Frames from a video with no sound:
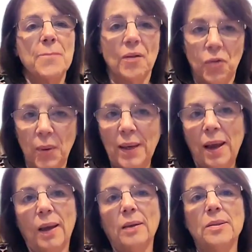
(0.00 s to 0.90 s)
if you eat
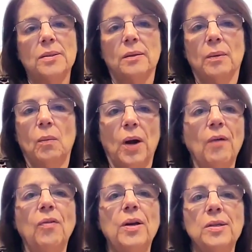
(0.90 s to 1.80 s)
eggs,
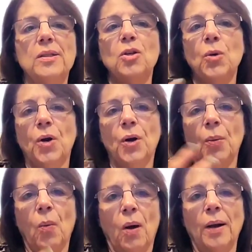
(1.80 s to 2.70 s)
whatever it is that you're going to
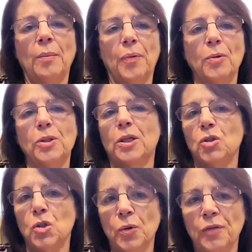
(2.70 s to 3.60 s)
want in protein,
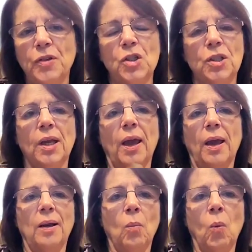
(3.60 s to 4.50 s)
tuna fish in the
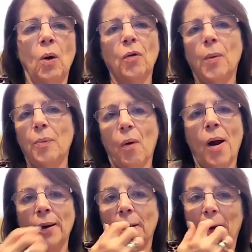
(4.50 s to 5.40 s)
can in water or
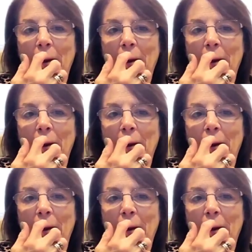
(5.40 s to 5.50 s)
brine.